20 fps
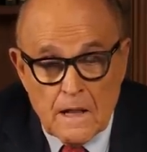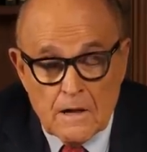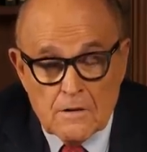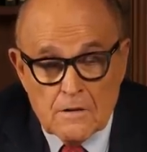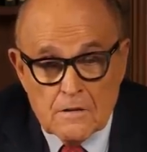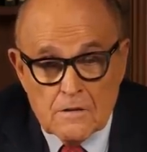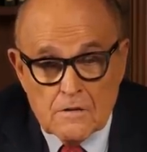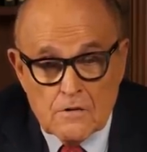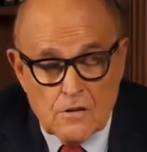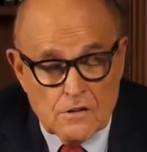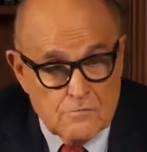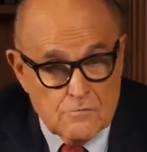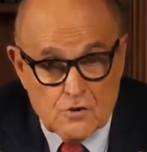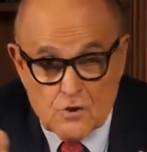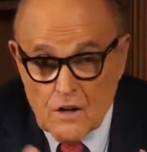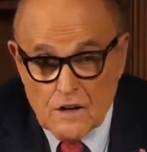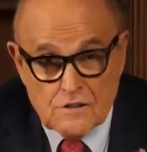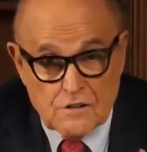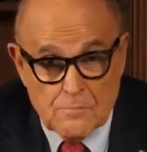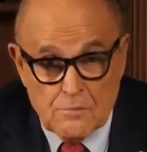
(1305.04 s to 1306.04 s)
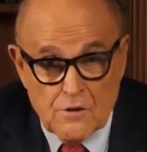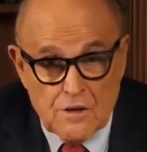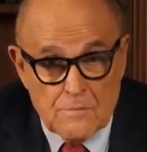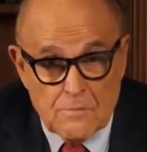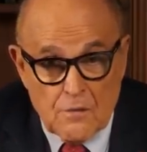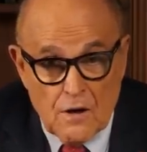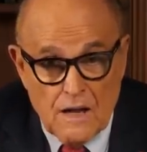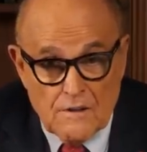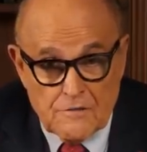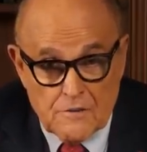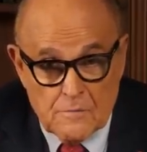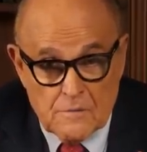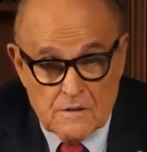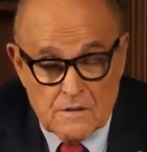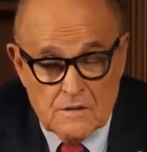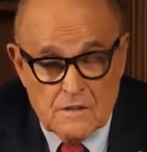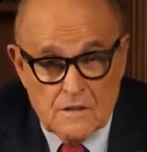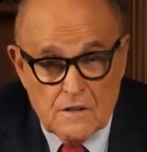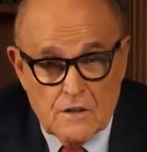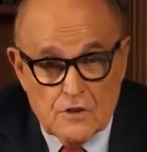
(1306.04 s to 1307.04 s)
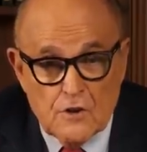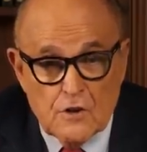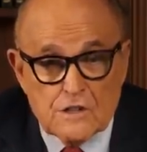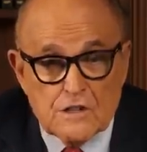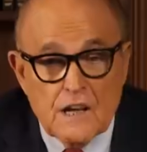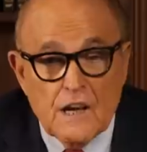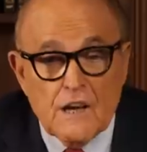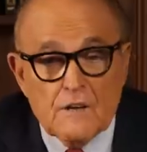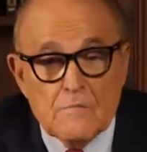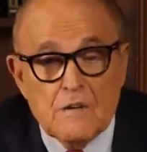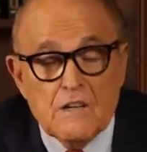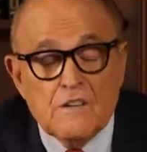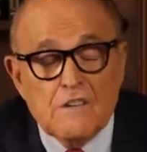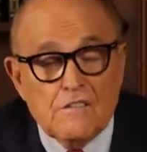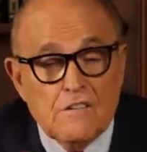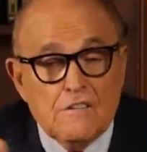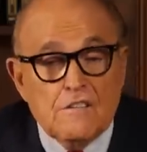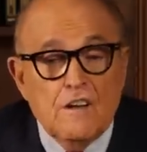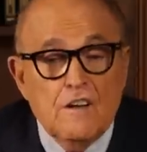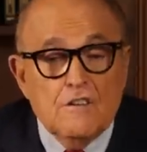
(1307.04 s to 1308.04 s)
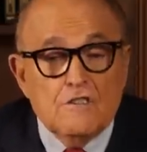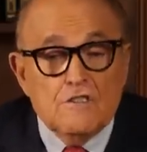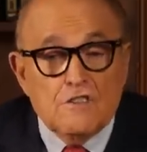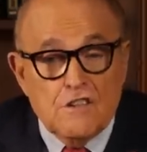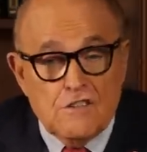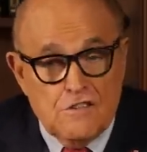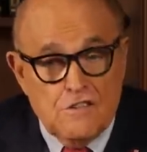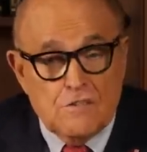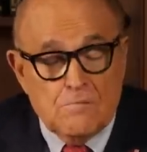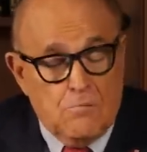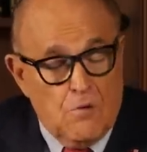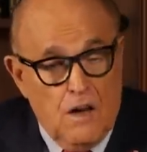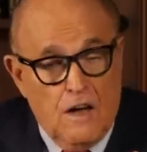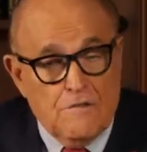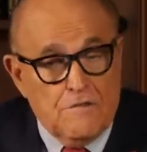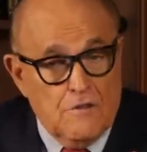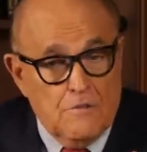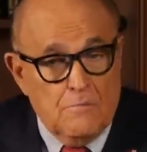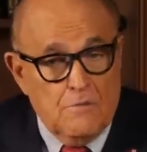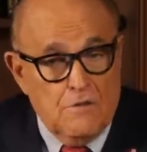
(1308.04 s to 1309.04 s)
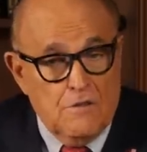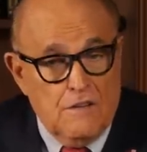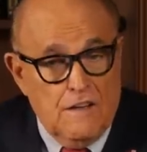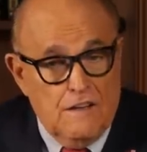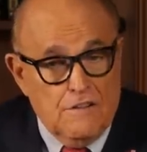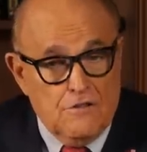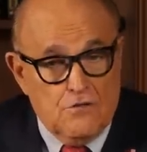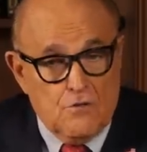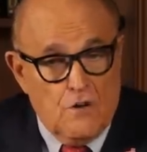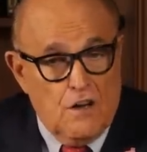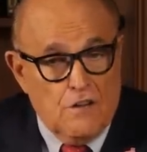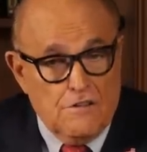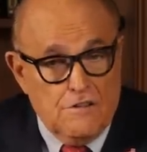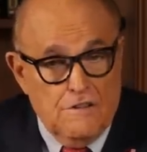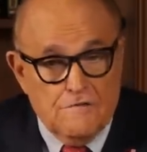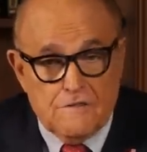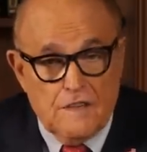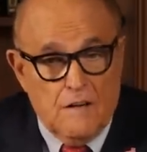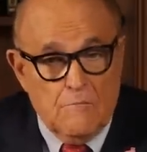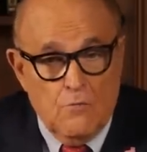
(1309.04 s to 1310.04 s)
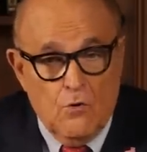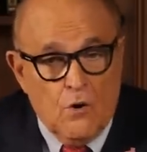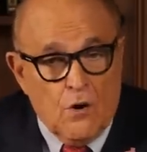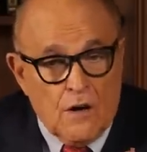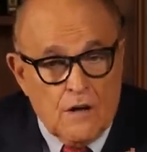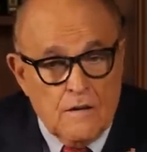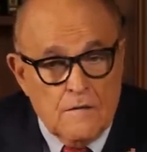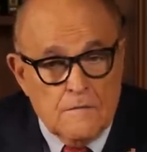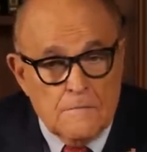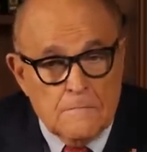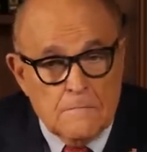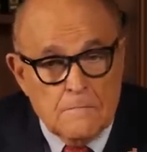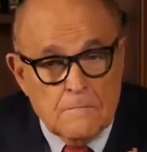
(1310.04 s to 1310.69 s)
Exactly. Because drugs are pretty profitable. Exactly. You're telling Absolutely. me this is just as profitable as drugs, if not more.